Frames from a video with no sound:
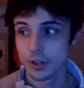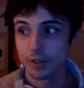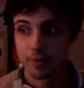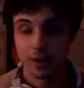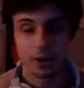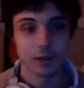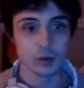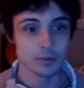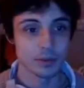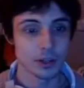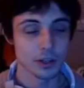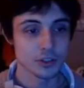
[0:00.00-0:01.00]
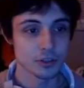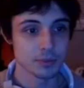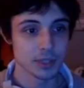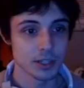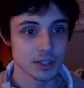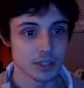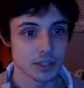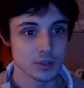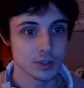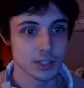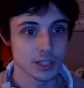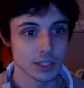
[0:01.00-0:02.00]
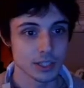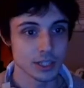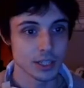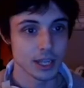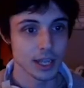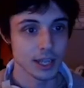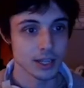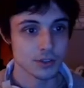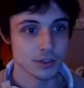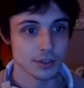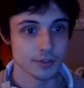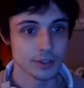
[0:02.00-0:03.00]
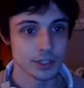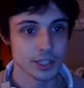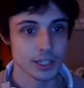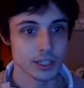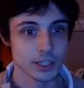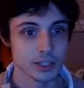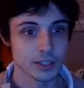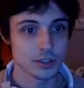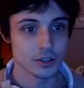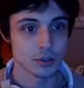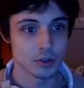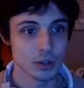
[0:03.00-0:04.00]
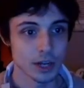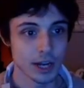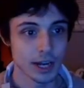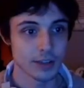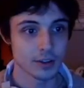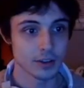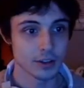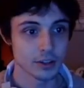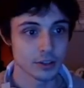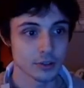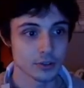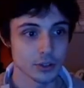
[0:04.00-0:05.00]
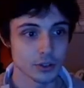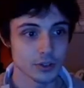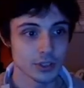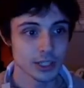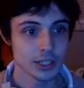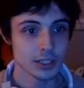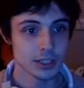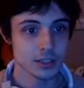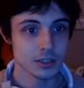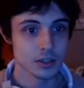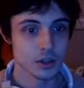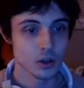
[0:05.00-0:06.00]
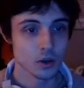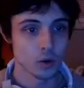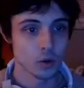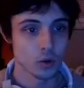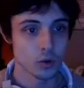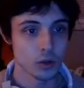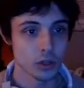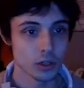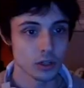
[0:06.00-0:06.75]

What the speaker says: the follow-up, but also because you can cancel the first hit into either her Unsoku stance or